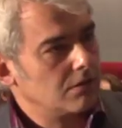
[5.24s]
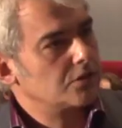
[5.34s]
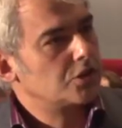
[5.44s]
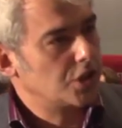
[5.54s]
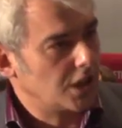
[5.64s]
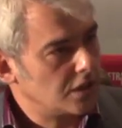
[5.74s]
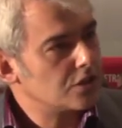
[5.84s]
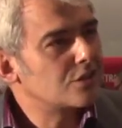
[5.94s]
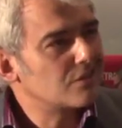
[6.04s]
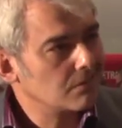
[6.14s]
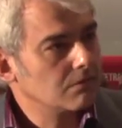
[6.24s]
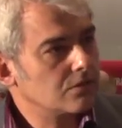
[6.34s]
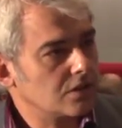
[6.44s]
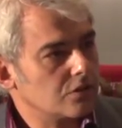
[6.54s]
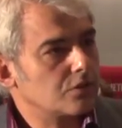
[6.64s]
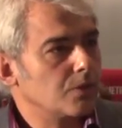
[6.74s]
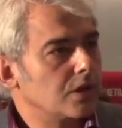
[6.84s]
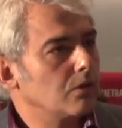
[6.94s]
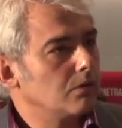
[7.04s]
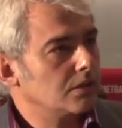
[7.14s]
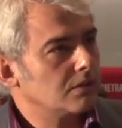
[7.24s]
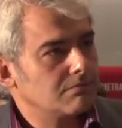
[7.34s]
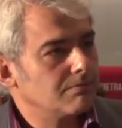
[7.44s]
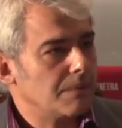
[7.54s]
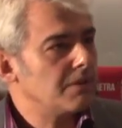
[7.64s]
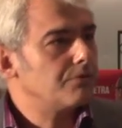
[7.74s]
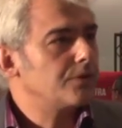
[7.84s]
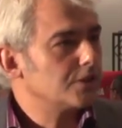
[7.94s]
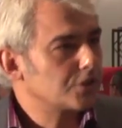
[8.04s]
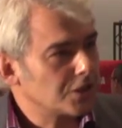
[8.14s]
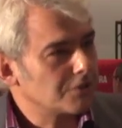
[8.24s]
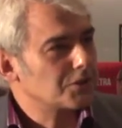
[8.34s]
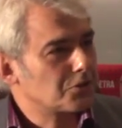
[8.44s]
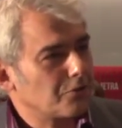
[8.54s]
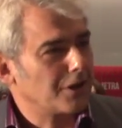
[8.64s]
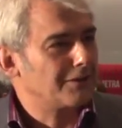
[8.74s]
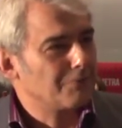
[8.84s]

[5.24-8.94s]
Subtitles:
has changed since we called it maybe field service, right?